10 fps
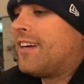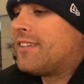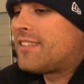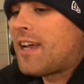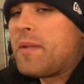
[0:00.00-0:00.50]

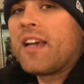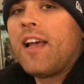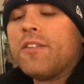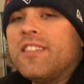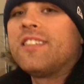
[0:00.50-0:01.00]
Sami
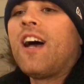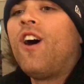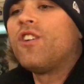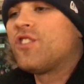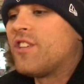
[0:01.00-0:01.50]
Claus's
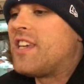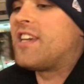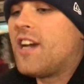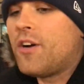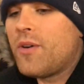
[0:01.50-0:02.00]
alter
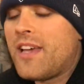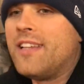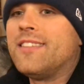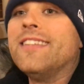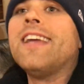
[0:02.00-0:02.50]
ego.
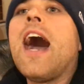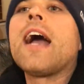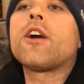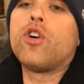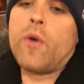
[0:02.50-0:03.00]
It's
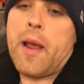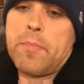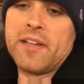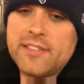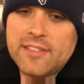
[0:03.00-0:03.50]
not
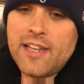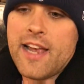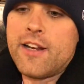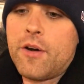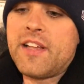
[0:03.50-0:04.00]
Krampus.
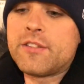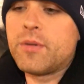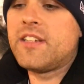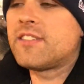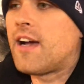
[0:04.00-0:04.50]
I know that's
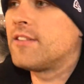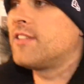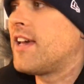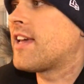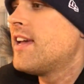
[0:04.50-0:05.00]
what he
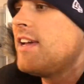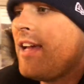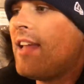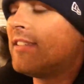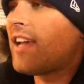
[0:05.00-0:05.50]
sounds like.
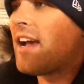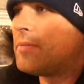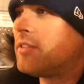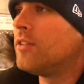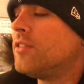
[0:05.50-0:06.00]
It is
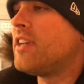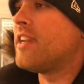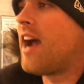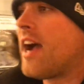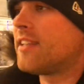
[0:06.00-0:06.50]
absolutely
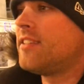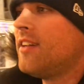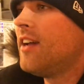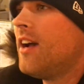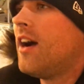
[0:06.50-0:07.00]
not.
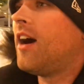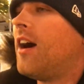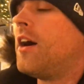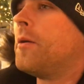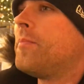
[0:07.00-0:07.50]

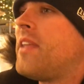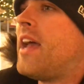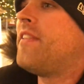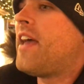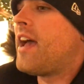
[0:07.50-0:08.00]

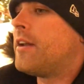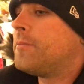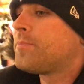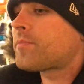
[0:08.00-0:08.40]
And then